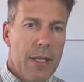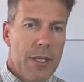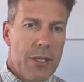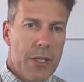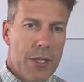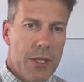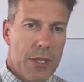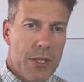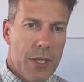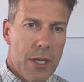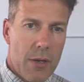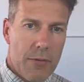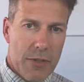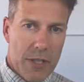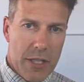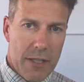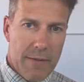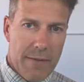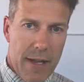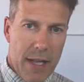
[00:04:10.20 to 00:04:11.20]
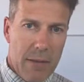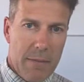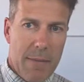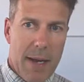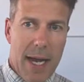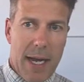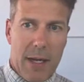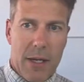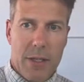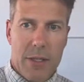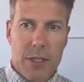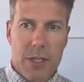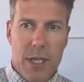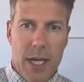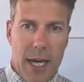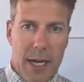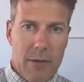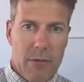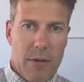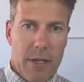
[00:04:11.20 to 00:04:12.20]
This is obviously developed
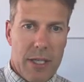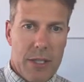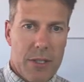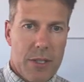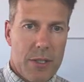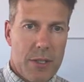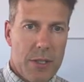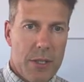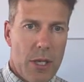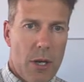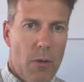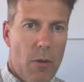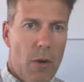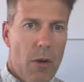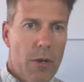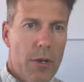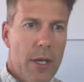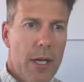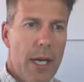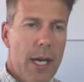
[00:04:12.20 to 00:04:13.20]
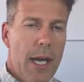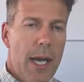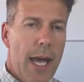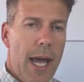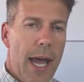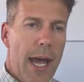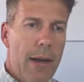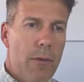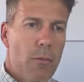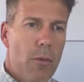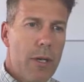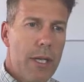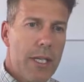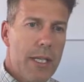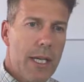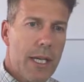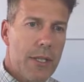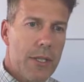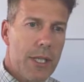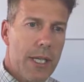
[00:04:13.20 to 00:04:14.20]
markets, A-REITs and so on. And what
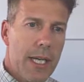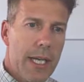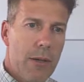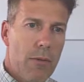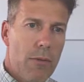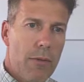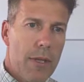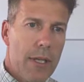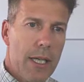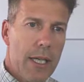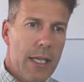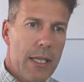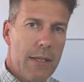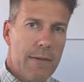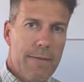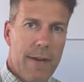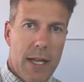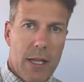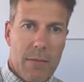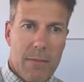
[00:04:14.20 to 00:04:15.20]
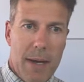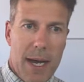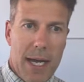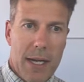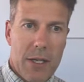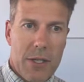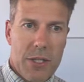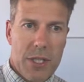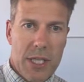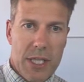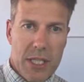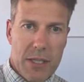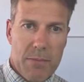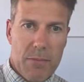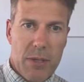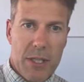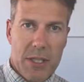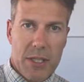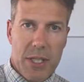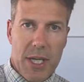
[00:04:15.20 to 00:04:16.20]
he does here with the developed markets, he
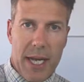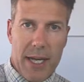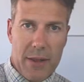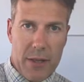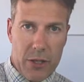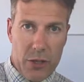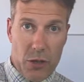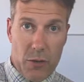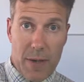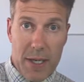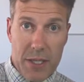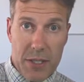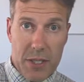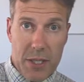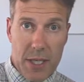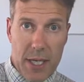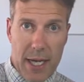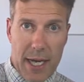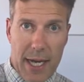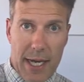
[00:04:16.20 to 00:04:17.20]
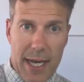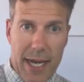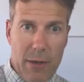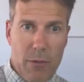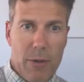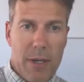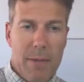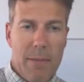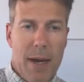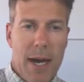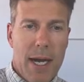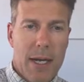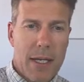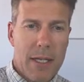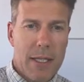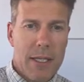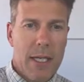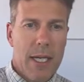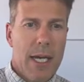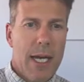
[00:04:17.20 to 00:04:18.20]
splits out the US equity
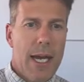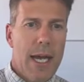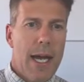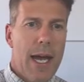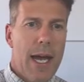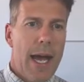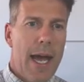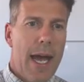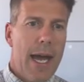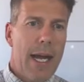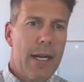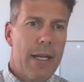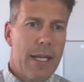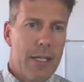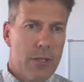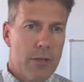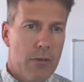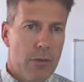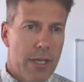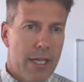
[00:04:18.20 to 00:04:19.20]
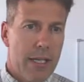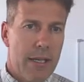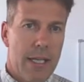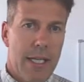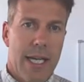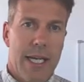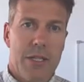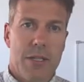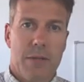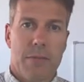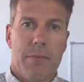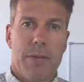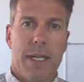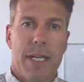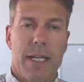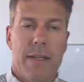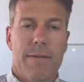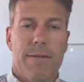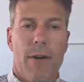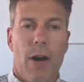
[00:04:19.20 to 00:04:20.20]
market, and that's looking at the
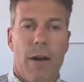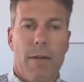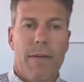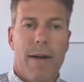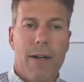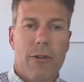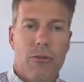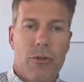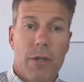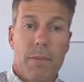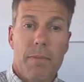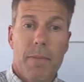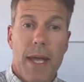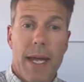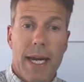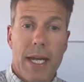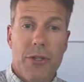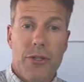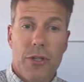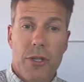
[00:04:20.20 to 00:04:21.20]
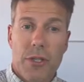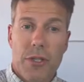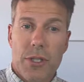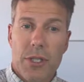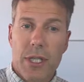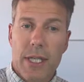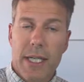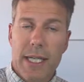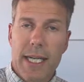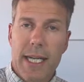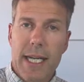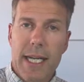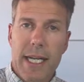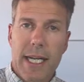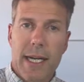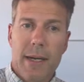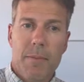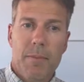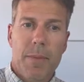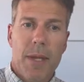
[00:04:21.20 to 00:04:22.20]
S&P 500. And as you can see
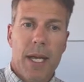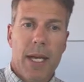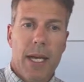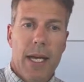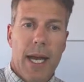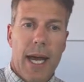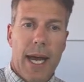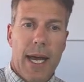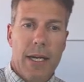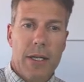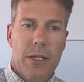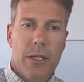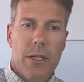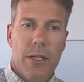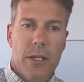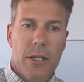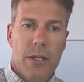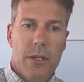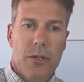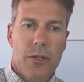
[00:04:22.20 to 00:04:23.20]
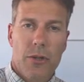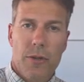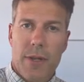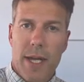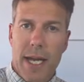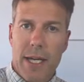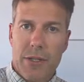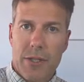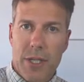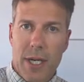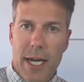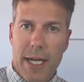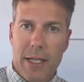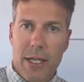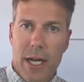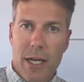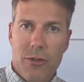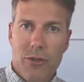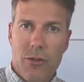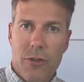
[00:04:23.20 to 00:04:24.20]
here at
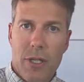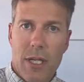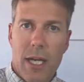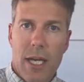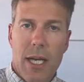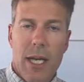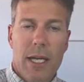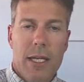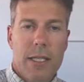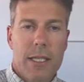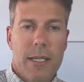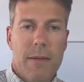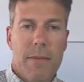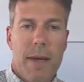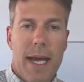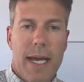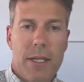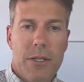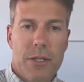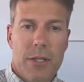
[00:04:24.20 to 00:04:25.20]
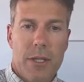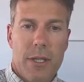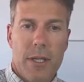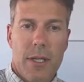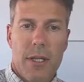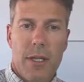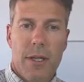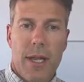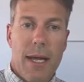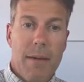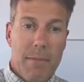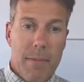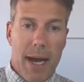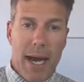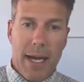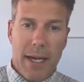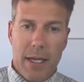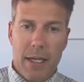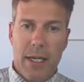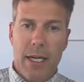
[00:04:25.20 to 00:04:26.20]
2,800, Tim has that
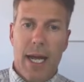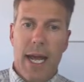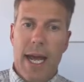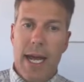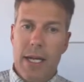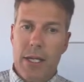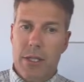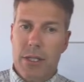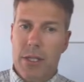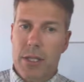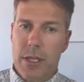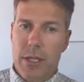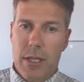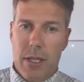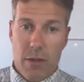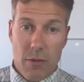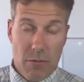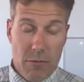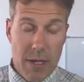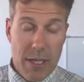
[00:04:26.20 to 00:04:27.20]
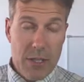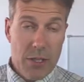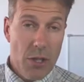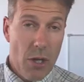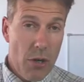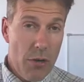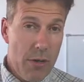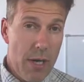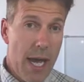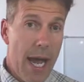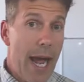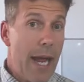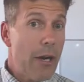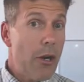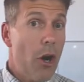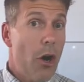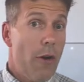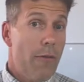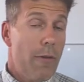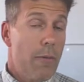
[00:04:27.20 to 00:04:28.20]
market as in the red zone
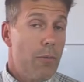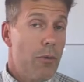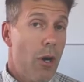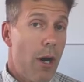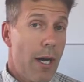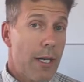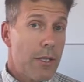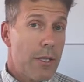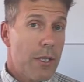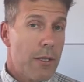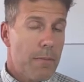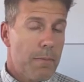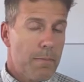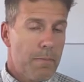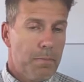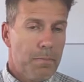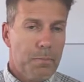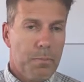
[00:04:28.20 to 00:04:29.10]
and overpriced.